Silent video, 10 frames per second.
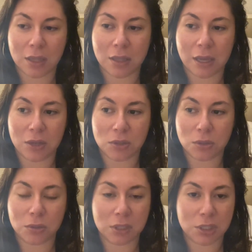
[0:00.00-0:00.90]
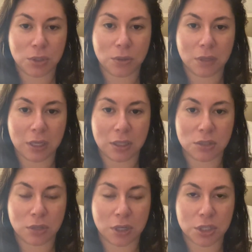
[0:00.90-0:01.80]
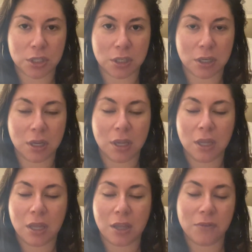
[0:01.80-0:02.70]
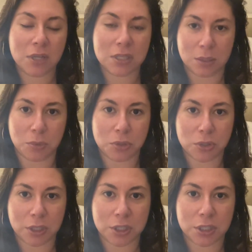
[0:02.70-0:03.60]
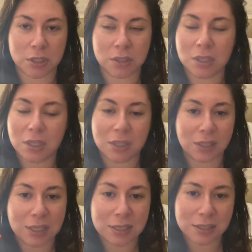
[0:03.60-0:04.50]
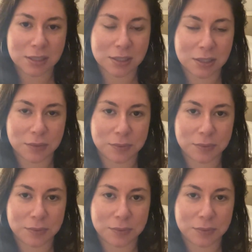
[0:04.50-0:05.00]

a household is to create a structure, a very simple structure, lists,